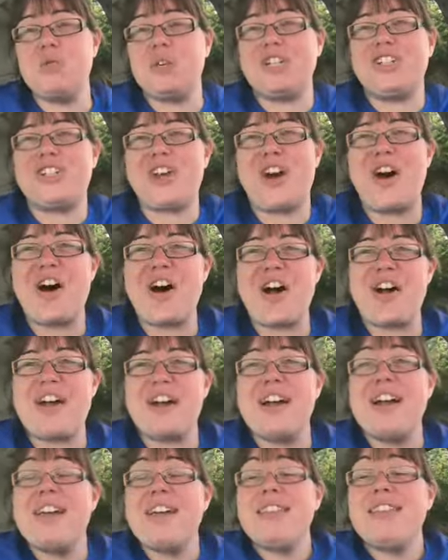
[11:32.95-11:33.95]
which
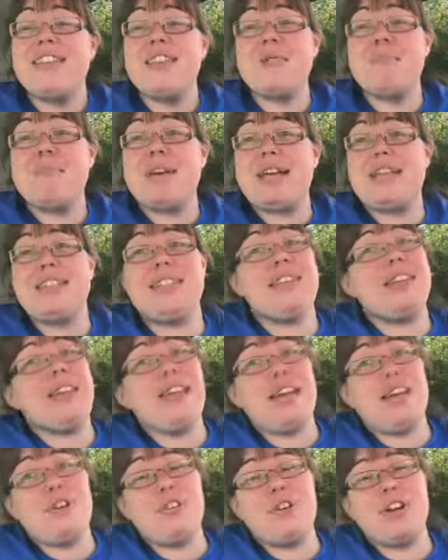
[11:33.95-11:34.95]
are the amazing
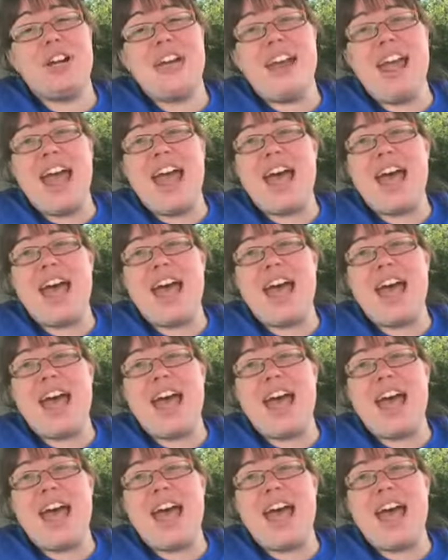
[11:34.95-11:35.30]
Ingrid